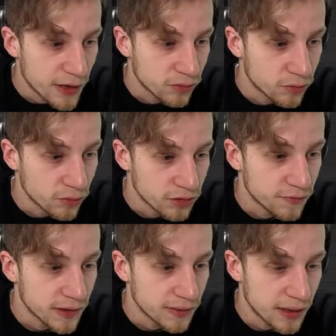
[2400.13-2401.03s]
to do a lot
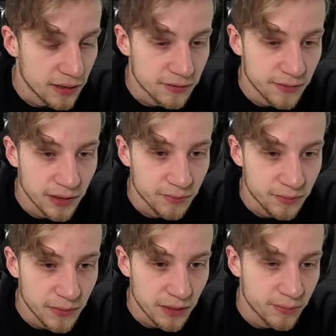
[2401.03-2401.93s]
of things there as well.
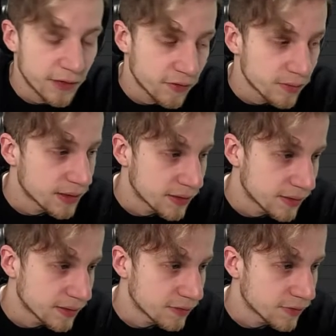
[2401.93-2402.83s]
Performance
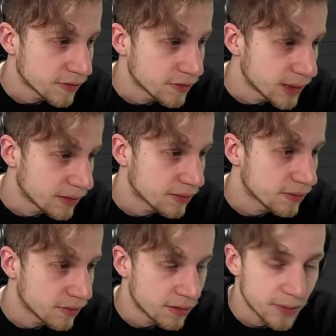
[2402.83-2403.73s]
reasons, of course, but
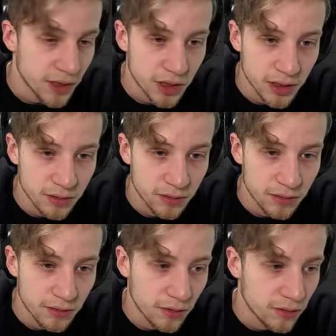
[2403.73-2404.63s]
not that much, not
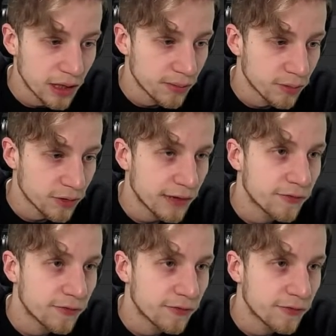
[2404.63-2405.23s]
that important. Like